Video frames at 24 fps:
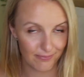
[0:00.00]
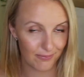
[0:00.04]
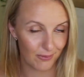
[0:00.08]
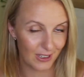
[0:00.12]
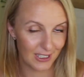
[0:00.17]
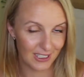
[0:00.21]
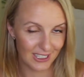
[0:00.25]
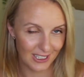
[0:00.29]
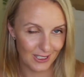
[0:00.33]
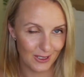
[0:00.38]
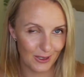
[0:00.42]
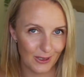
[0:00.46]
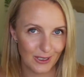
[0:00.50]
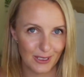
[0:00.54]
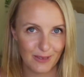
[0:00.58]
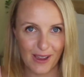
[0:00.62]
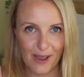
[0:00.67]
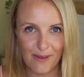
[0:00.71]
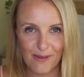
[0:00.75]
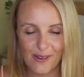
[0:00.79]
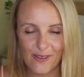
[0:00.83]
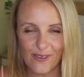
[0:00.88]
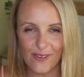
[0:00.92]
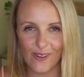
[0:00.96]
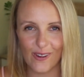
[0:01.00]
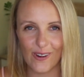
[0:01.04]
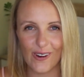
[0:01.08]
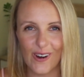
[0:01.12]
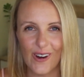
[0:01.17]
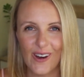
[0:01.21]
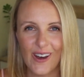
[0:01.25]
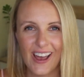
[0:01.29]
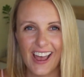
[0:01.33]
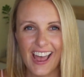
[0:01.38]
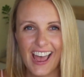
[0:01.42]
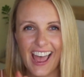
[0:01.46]
which I talked about
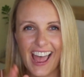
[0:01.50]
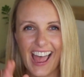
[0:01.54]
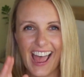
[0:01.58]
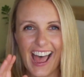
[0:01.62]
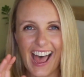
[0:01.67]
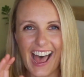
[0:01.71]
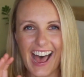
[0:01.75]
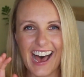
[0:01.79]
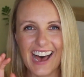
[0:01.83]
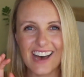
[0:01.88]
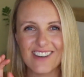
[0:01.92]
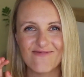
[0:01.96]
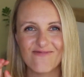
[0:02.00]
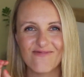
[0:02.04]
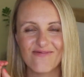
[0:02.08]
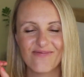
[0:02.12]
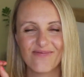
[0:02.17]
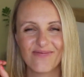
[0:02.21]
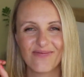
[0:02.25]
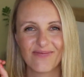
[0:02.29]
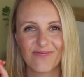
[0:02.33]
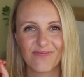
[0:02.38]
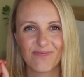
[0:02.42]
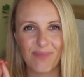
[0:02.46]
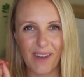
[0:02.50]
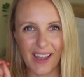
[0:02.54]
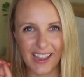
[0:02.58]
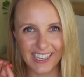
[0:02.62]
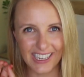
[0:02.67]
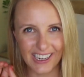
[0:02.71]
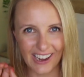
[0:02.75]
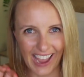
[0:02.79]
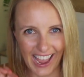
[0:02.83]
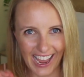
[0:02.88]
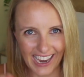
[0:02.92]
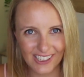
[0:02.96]
before,
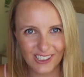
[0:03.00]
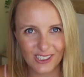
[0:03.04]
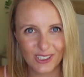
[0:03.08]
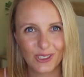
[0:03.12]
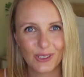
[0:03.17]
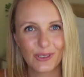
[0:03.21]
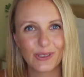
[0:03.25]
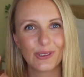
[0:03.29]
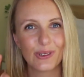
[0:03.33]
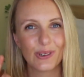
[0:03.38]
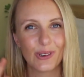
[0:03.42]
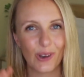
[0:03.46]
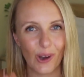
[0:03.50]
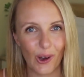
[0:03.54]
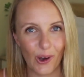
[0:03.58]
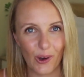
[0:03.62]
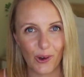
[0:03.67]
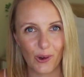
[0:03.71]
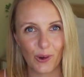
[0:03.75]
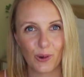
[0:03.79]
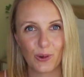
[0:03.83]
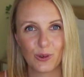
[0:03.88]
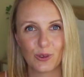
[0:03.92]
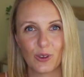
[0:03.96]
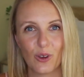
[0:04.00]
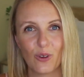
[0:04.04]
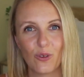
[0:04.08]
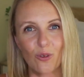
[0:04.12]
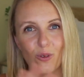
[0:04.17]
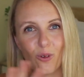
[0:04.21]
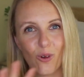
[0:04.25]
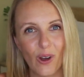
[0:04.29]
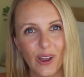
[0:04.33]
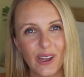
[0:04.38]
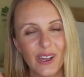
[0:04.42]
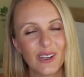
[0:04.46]
but your actual goals
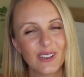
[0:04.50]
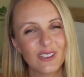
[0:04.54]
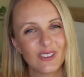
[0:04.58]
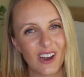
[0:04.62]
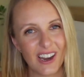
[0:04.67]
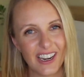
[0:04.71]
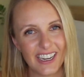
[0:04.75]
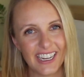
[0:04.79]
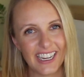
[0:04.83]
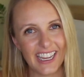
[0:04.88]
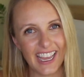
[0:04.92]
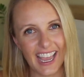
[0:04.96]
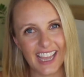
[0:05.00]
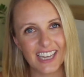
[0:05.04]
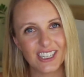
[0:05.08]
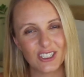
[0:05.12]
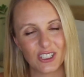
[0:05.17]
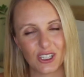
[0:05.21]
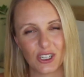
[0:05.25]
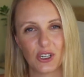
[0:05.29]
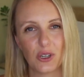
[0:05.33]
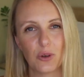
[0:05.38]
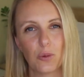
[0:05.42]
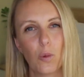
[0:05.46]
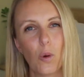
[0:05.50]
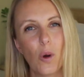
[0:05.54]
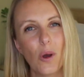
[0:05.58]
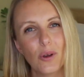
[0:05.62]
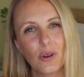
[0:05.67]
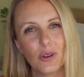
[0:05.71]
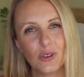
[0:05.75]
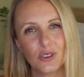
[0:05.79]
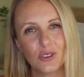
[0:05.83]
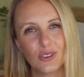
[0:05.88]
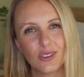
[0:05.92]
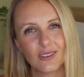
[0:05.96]
of what you're trying to get to,
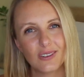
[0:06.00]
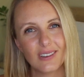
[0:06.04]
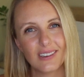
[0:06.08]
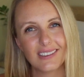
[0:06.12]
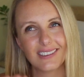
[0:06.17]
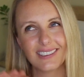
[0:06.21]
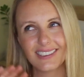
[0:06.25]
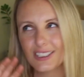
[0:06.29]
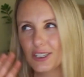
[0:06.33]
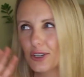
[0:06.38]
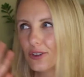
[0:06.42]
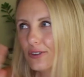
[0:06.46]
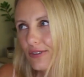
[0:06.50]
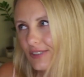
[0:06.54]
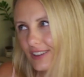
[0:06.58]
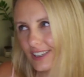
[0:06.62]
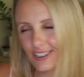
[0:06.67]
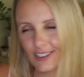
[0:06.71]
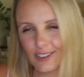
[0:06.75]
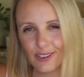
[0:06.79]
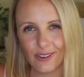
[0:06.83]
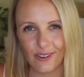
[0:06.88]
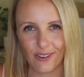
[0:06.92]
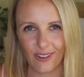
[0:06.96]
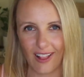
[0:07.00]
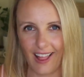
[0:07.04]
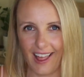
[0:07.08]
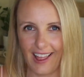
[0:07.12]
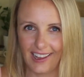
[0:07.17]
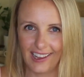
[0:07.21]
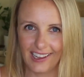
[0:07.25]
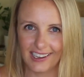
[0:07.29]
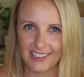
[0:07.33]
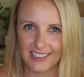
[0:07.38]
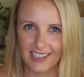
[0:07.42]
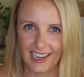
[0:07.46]
what does your vision look
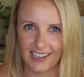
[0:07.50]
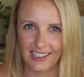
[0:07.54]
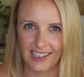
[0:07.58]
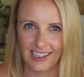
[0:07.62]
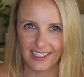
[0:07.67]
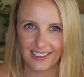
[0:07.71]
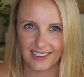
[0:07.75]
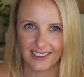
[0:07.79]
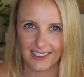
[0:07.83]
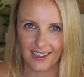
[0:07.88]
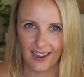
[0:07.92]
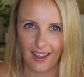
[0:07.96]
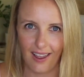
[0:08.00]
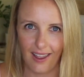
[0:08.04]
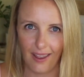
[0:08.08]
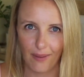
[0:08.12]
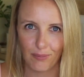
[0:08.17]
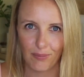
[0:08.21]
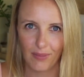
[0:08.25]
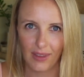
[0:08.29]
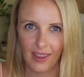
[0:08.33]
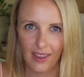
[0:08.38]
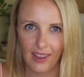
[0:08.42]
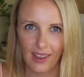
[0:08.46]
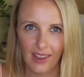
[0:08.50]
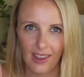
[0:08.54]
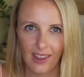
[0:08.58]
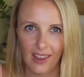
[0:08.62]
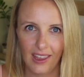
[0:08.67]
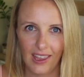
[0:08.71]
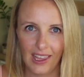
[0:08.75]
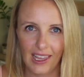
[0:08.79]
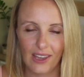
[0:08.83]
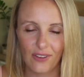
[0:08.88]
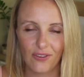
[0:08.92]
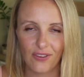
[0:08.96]
like in 10 years' time?
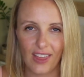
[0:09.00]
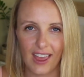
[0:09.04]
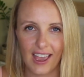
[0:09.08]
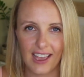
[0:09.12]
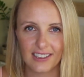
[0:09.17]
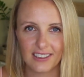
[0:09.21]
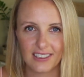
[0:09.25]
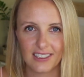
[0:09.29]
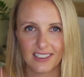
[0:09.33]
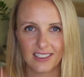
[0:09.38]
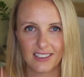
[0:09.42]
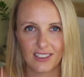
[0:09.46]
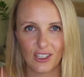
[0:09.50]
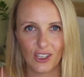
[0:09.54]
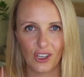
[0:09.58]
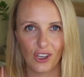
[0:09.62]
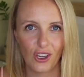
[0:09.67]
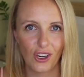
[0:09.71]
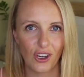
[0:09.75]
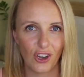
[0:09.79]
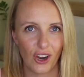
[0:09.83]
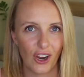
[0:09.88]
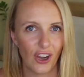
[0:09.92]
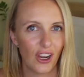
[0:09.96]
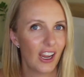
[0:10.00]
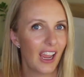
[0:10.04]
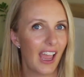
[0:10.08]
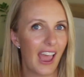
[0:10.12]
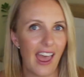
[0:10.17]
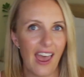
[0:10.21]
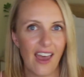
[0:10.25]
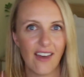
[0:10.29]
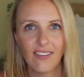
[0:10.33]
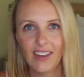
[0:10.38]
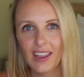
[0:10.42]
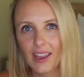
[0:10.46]
If that's,
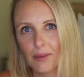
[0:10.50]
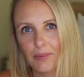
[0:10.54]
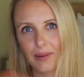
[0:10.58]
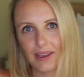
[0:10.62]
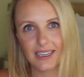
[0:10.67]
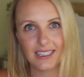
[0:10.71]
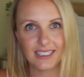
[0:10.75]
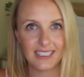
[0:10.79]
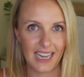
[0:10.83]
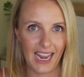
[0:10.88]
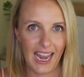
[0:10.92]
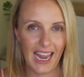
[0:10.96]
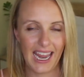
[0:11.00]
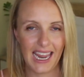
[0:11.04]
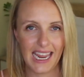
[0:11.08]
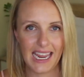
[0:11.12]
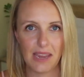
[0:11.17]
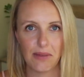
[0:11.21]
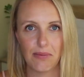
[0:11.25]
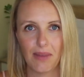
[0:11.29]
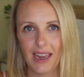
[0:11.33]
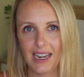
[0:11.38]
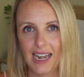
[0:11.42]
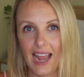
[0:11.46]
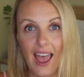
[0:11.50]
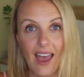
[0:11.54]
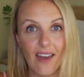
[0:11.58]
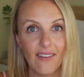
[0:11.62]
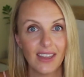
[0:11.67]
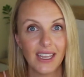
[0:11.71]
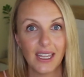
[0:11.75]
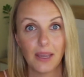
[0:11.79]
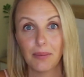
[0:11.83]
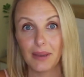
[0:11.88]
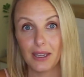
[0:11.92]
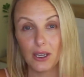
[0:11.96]
having a big team and
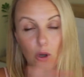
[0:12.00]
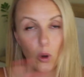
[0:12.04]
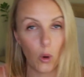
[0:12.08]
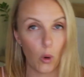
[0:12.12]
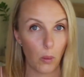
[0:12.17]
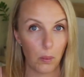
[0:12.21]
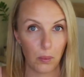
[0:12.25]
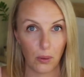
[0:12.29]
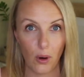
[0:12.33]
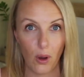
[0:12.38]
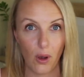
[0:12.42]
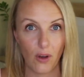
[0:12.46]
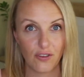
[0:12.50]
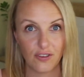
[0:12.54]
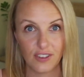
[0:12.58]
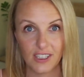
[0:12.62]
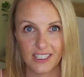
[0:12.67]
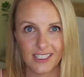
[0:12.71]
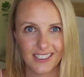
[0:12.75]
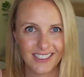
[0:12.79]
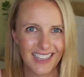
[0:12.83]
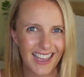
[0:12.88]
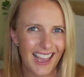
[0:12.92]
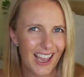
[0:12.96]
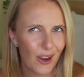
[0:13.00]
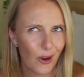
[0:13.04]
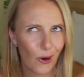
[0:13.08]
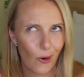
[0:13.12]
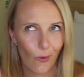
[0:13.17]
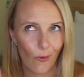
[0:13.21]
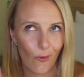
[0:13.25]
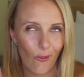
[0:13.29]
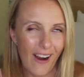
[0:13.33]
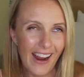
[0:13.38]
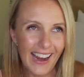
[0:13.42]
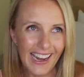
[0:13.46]
having a big corporate office,
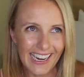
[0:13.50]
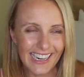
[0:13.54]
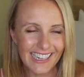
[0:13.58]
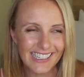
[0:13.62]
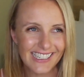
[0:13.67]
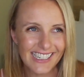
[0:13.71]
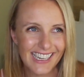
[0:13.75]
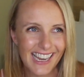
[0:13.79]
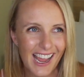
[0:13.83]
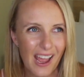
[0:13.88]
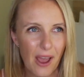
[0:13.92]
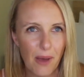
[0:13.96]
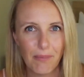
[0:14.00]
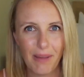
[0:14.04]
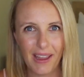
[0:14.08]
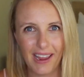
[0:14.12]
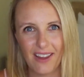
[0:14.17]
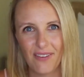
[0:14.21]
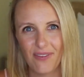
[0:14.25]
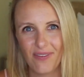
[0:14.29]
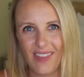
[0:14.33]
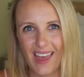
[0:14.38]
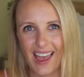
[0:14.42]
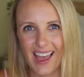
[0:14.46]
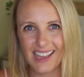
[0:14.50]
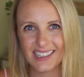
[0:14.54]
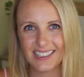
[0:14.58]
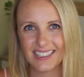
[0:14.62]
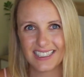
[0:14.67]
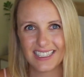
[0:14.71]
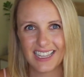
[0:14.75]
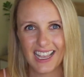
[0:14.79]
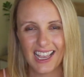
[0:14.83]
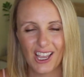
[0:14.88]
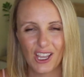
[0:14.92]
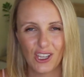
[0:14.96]
great. But if
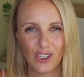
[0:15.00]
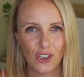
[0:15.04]
that's,